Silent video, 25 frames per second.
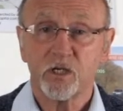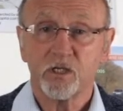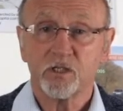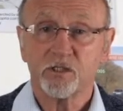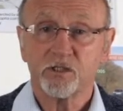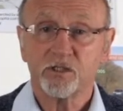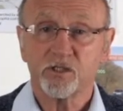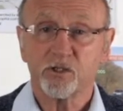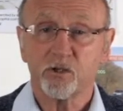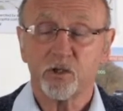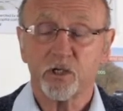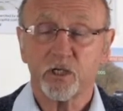
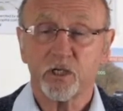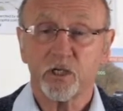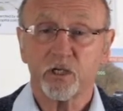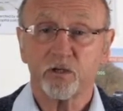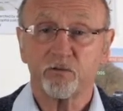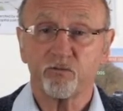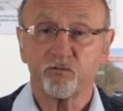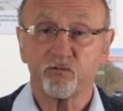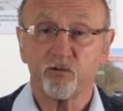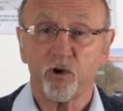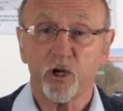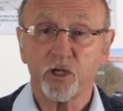So it
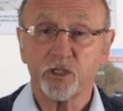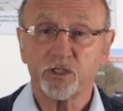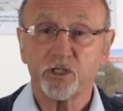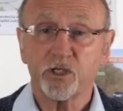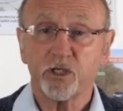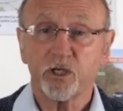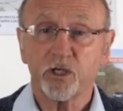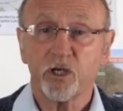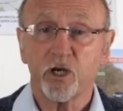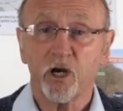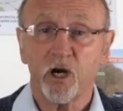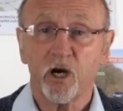can run
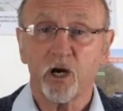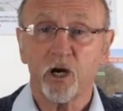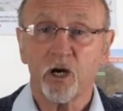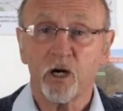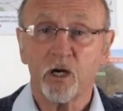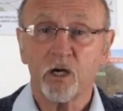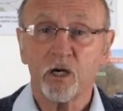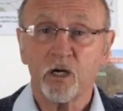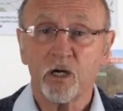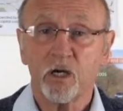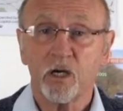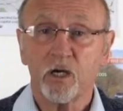your
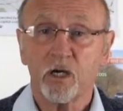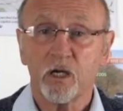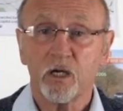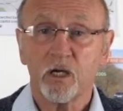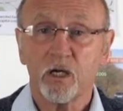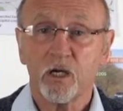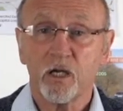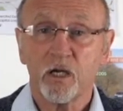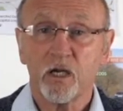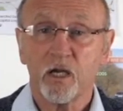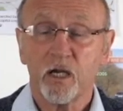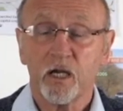car,
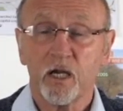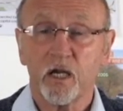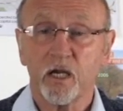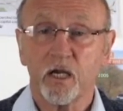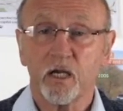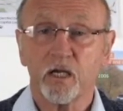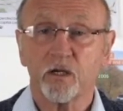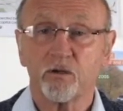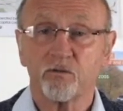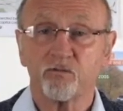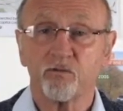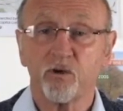it
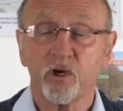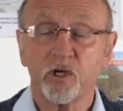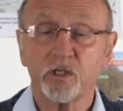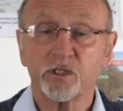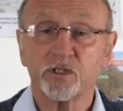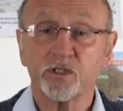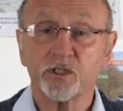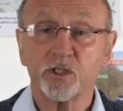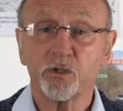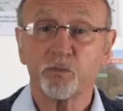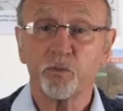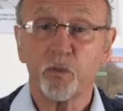can run
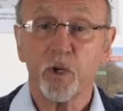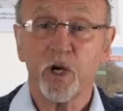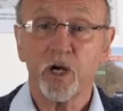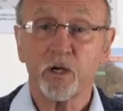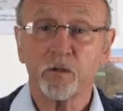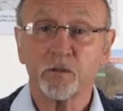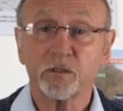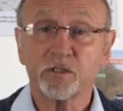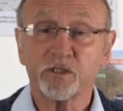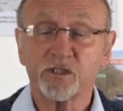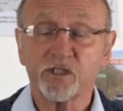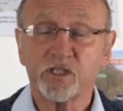your
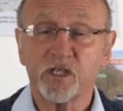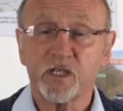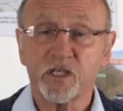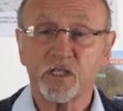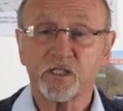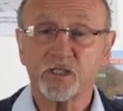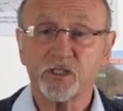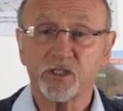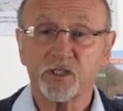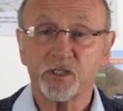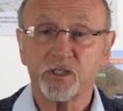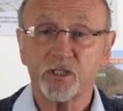power
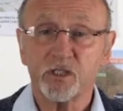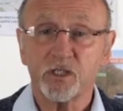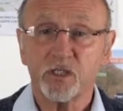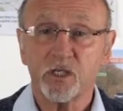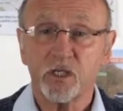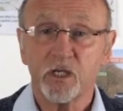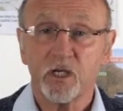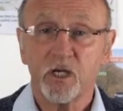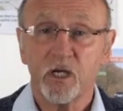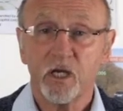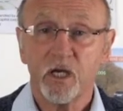station,